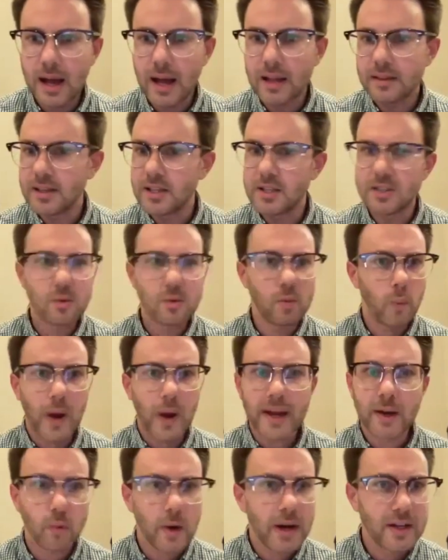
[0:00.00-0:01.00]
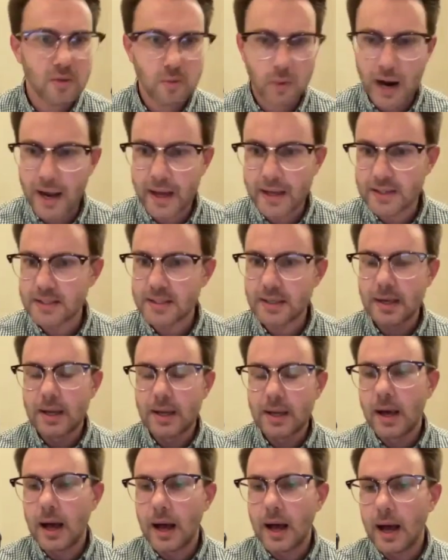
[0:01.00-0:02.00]
these white race riots
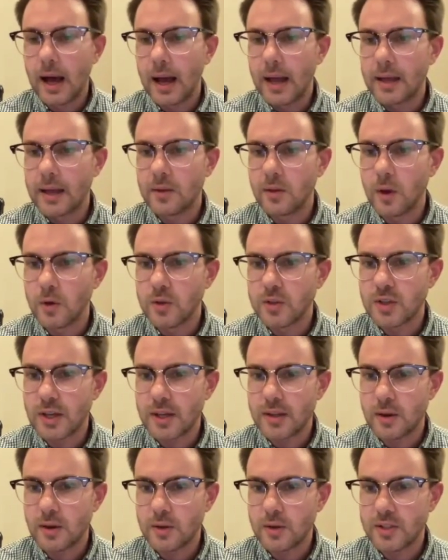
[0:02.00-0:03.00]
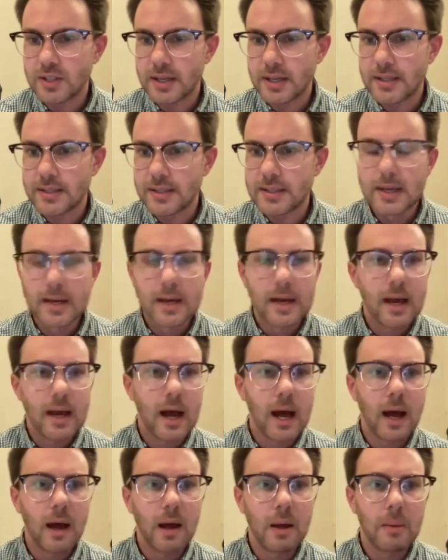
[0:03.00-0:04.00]
in those cities,
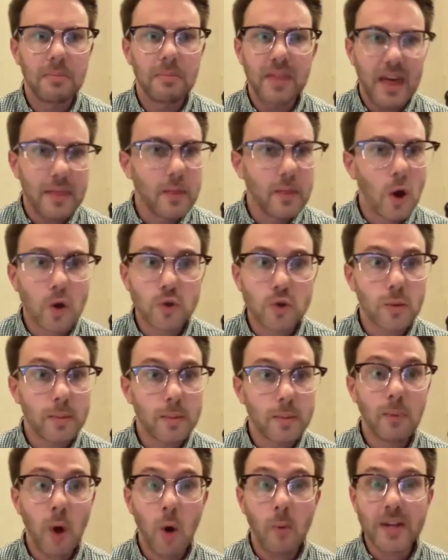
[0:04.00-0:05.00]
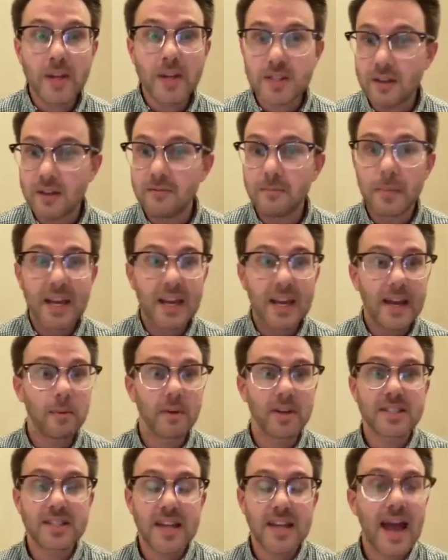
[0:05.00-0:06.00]
that those would be moments of being able
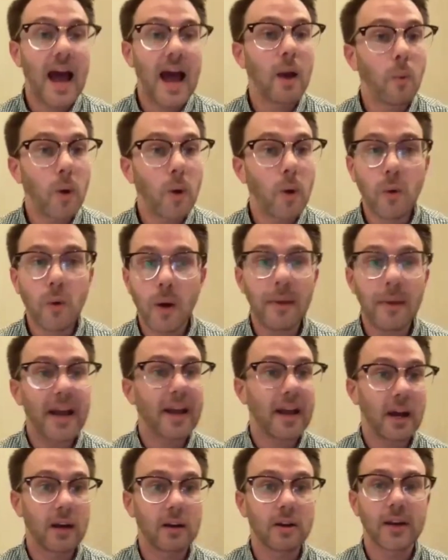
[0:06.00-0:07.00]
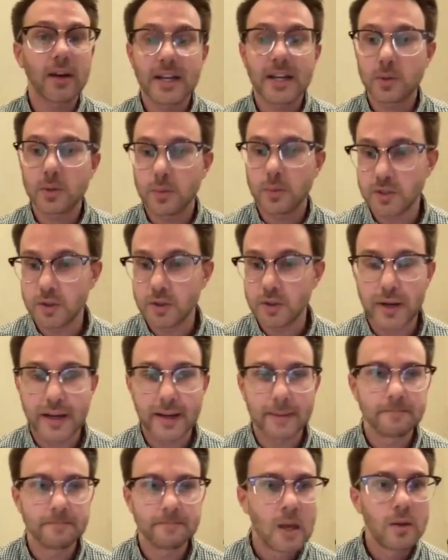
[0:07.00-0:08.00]
to say, I wonder what my congregation was
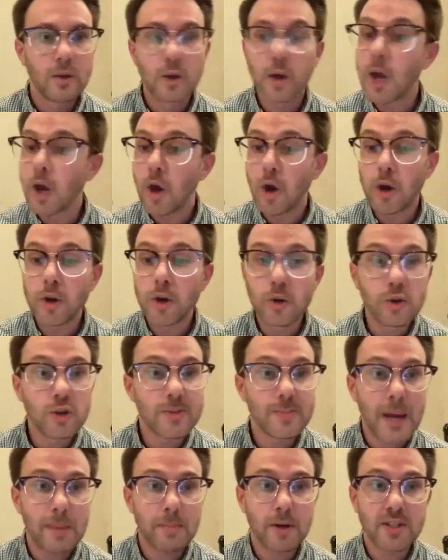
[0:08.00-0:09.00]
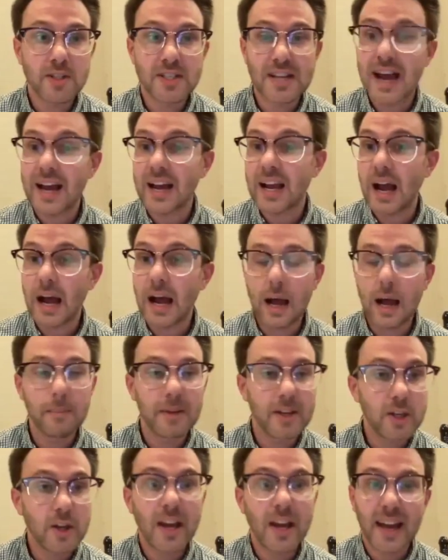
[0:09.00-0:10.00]
doing. You can go to newspapers.com
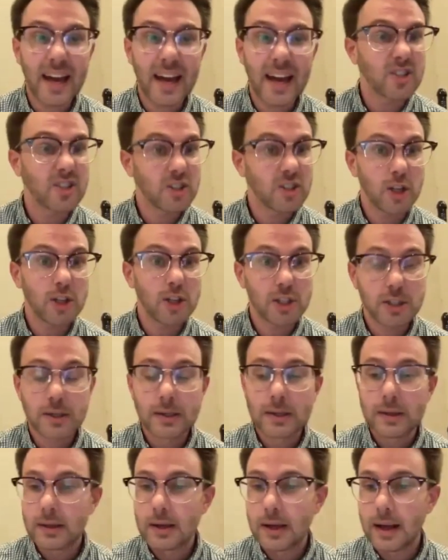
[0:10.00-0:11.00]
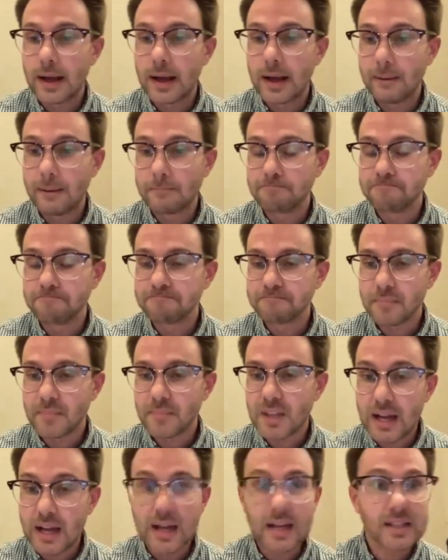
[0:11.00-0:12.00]
and you can kind of search
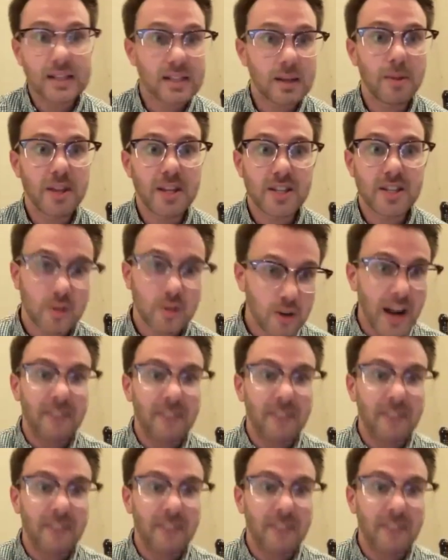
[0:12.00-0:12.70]
some of this to try